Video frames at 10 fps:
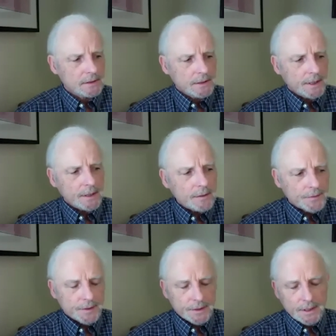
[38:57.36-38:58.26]

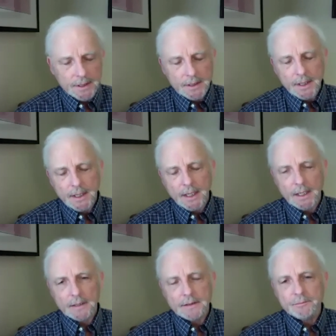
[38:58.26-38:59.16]
health
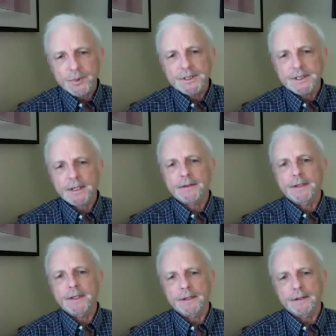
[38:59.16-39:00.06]
and protect
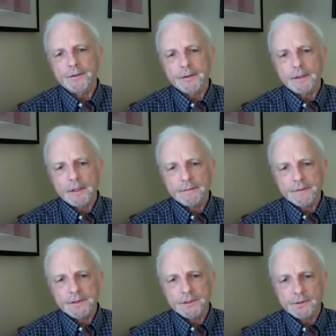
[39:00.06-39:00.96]
the health of
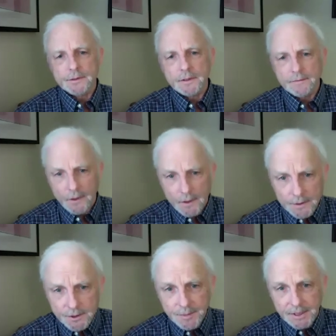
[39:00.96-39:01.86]
the children of
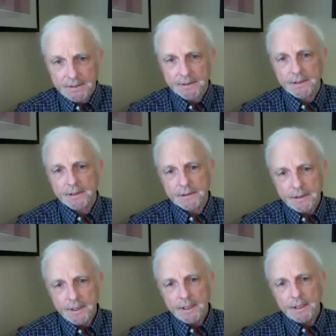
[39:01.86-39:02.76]
all
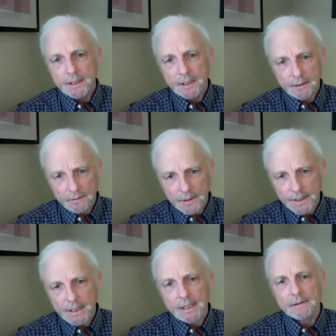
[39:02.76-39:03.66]
species, not
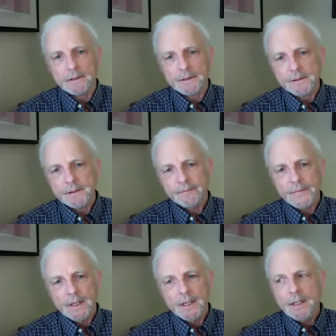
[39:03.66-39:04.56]
only ours.
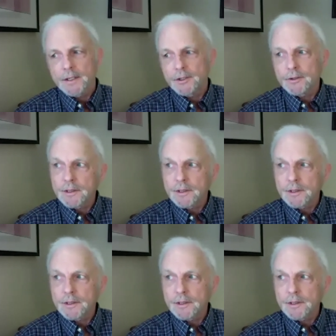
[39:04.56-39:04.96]
You